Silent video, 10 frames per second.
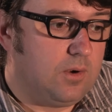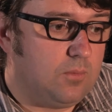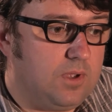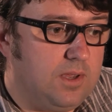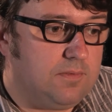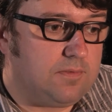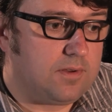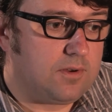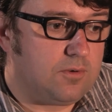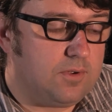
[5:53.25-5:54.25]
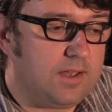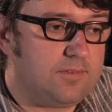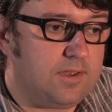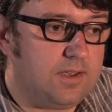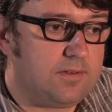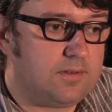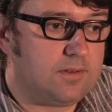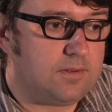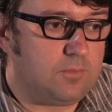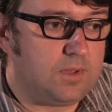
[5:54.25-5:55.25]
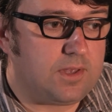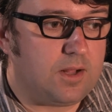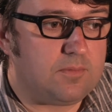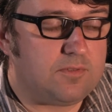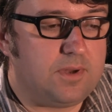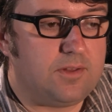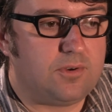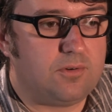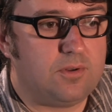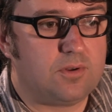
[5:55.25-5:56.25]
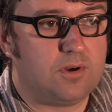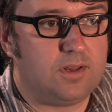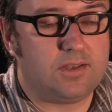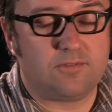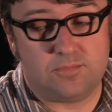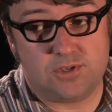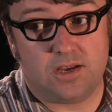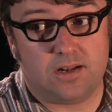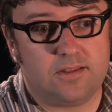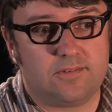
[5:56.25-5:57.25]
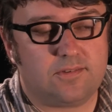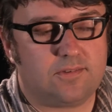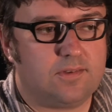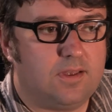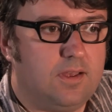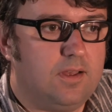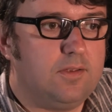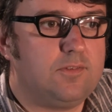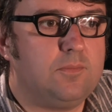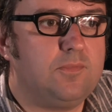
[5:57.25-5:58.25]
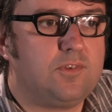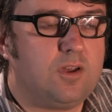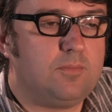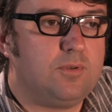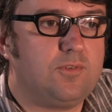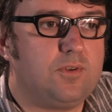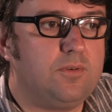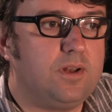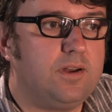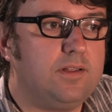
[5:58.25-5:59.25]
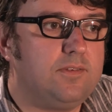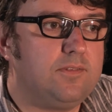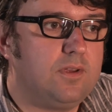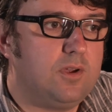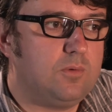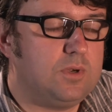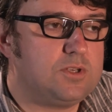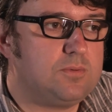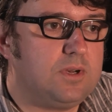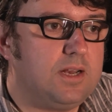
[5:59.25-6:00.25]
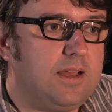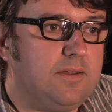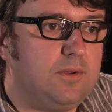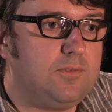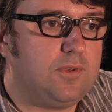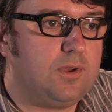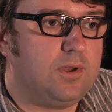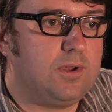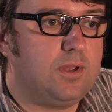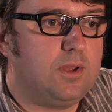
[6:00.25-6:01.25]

We've created, with help from editorial colleagues, from journalists, some sample storylines which will allow you to